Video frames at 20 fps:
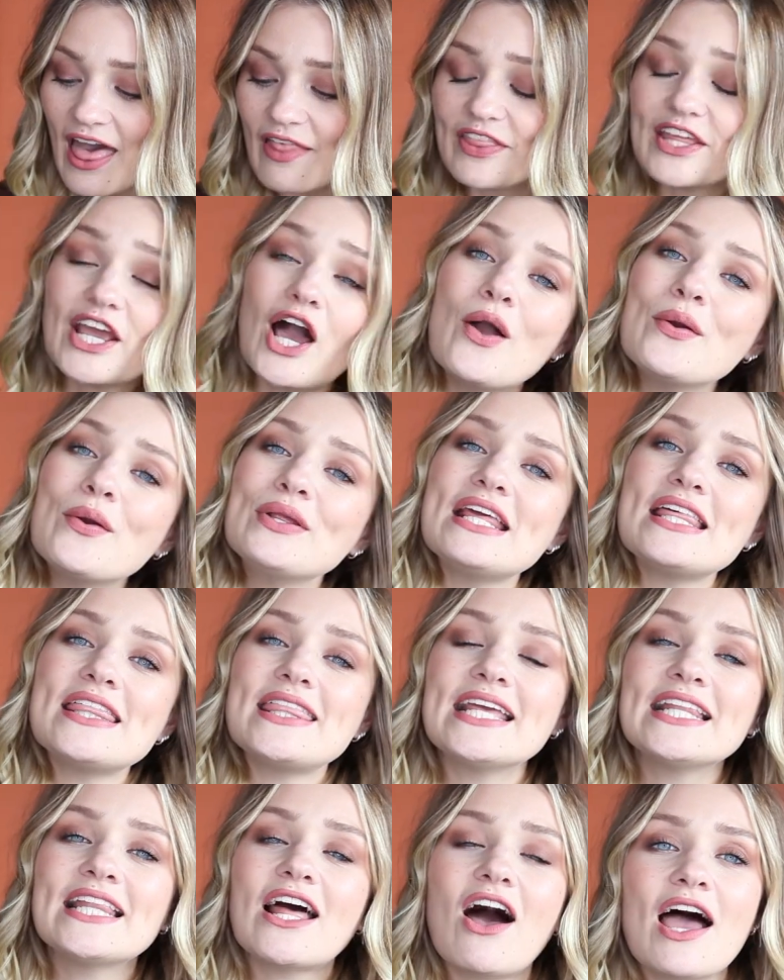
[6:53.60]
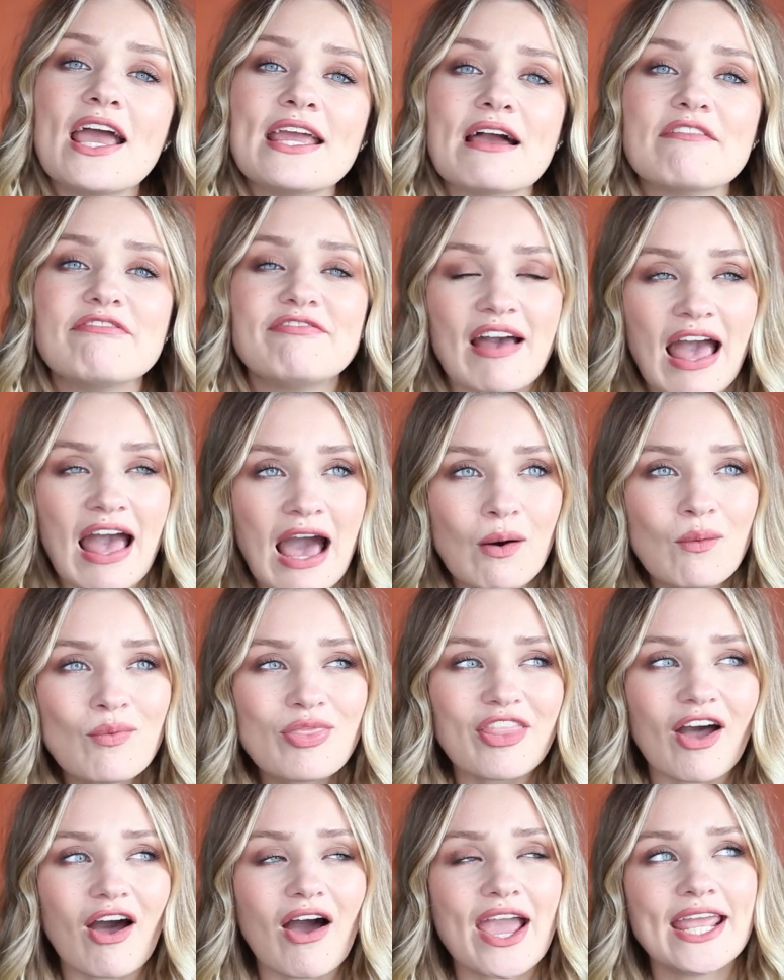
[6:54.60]
The only thing that I found
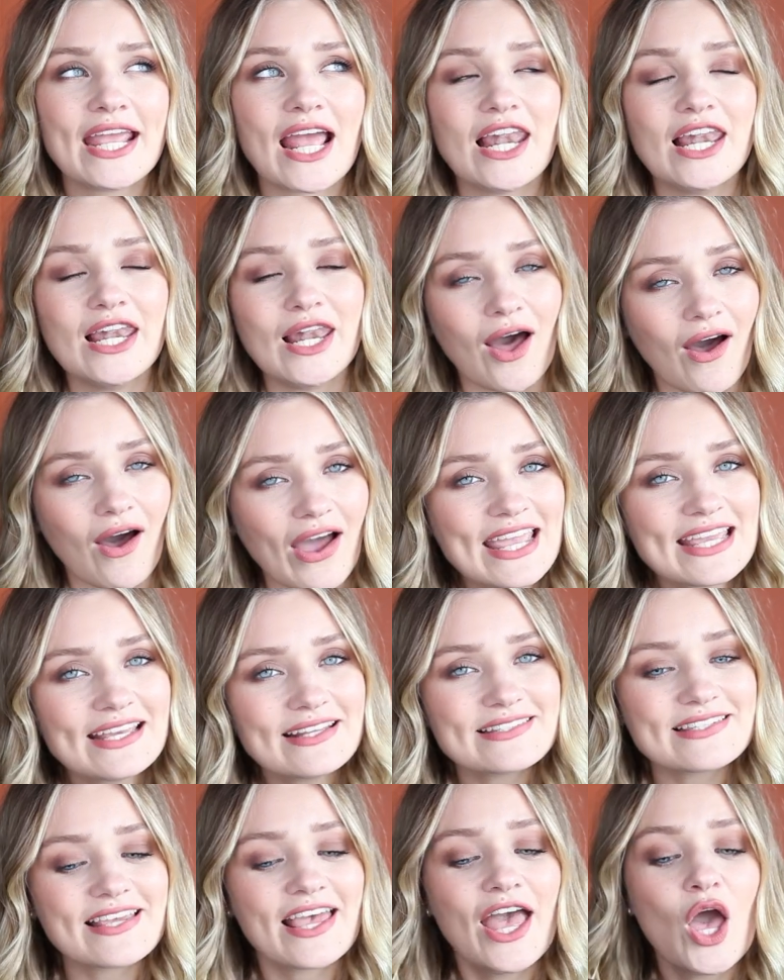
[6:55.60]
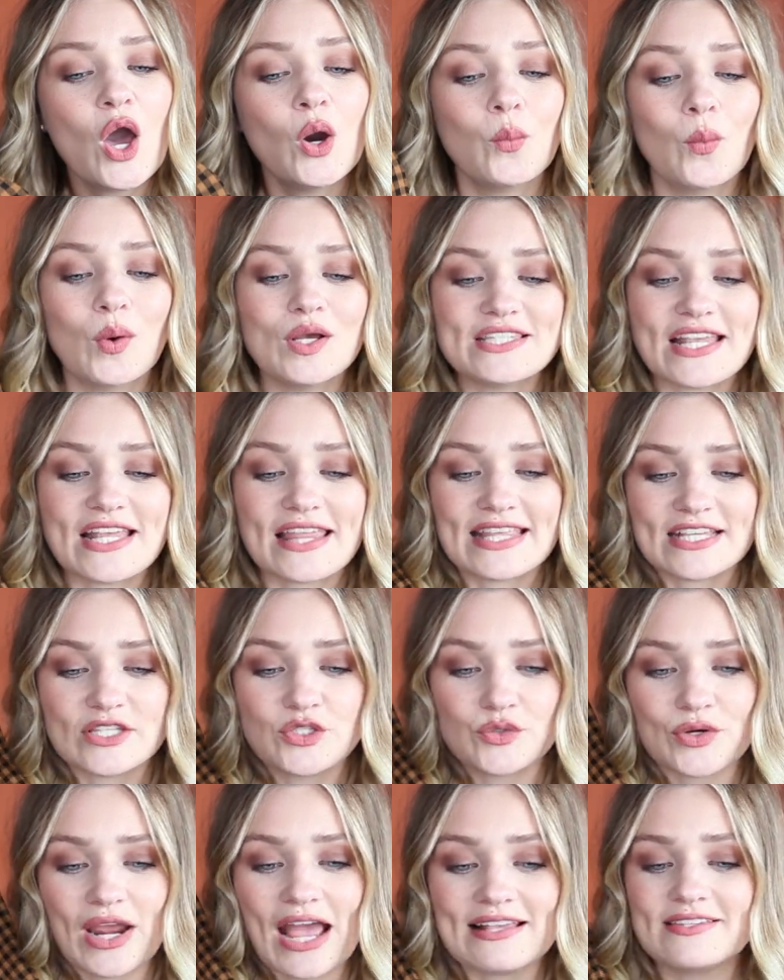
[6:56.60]
that I liked was this
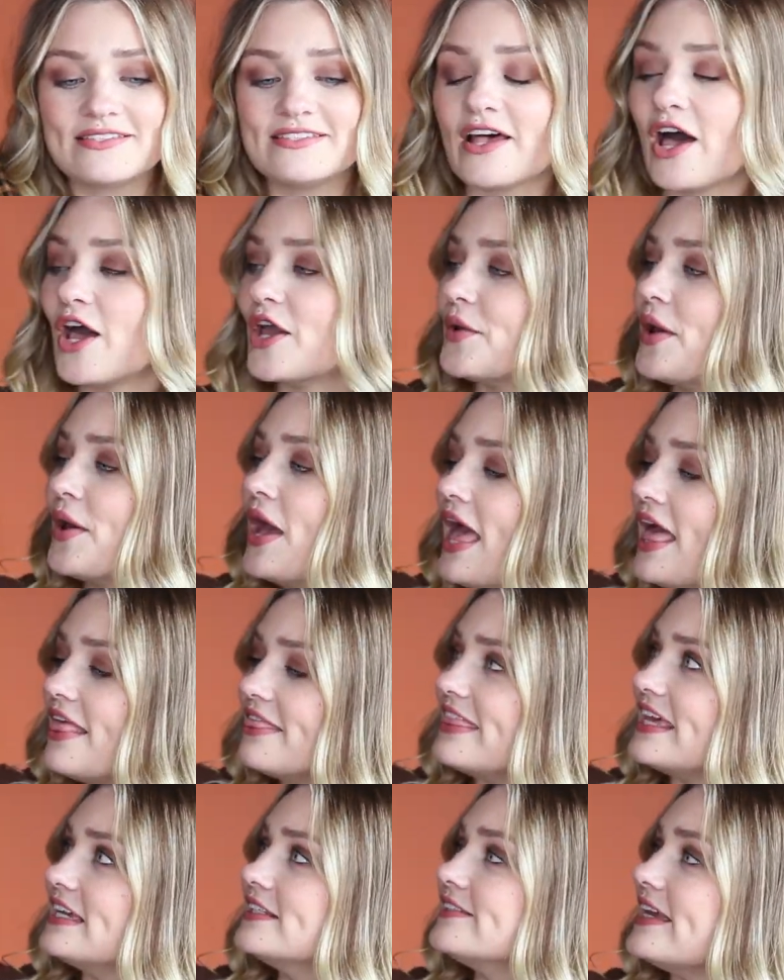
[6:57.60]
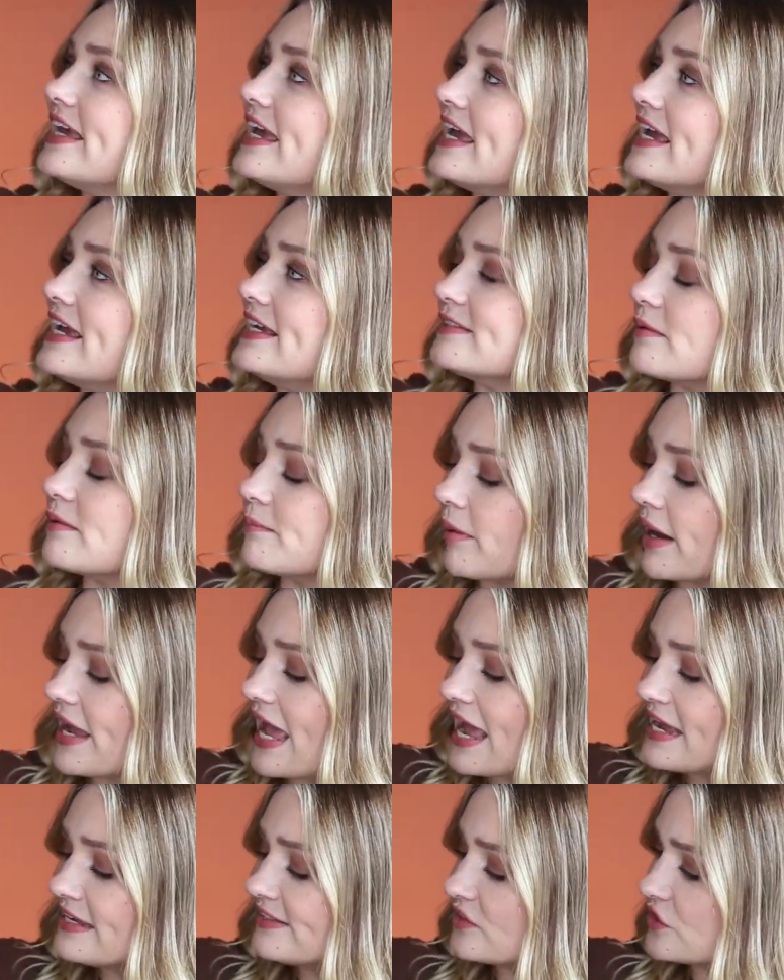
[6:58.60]
dress. So this is by
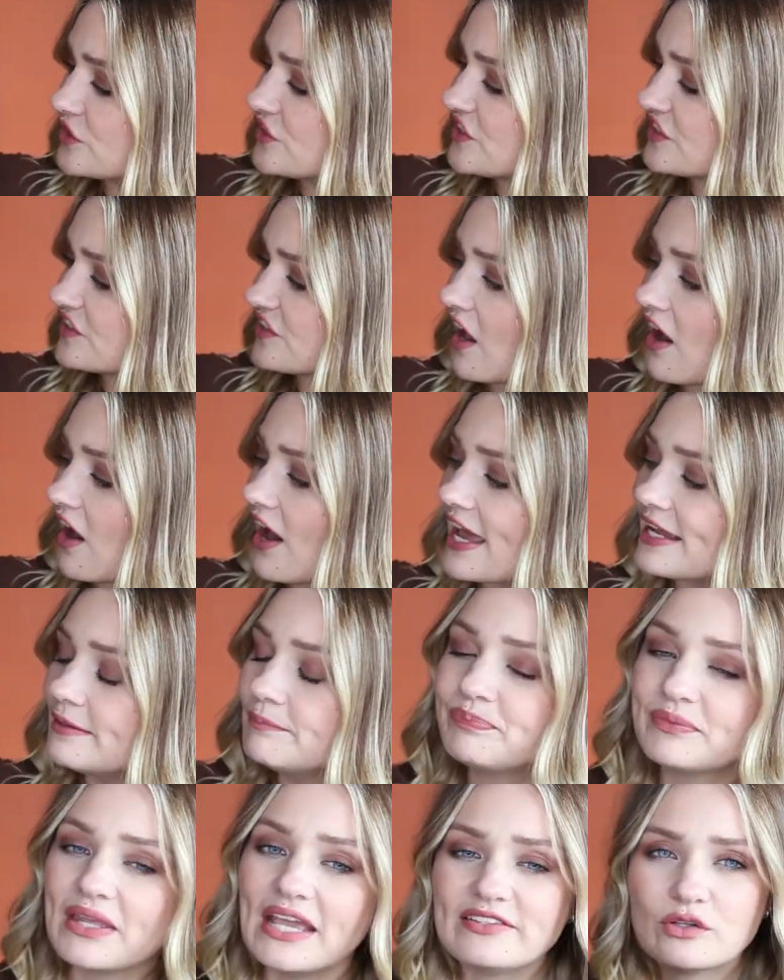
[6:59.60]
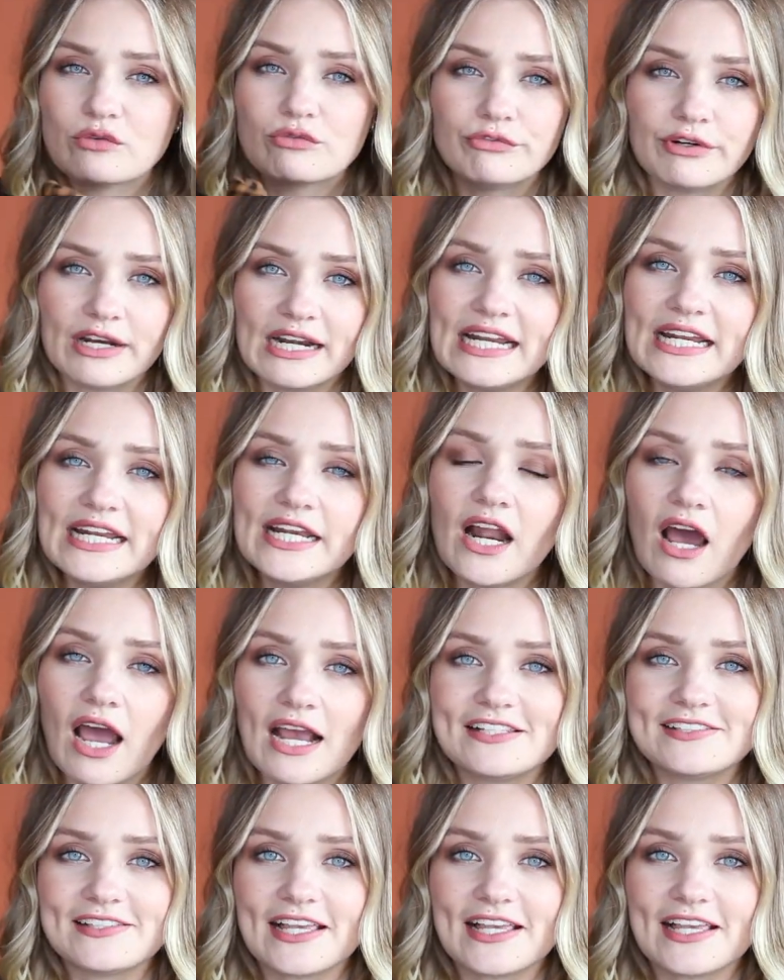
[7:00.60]
ASOS Design. It's a really nice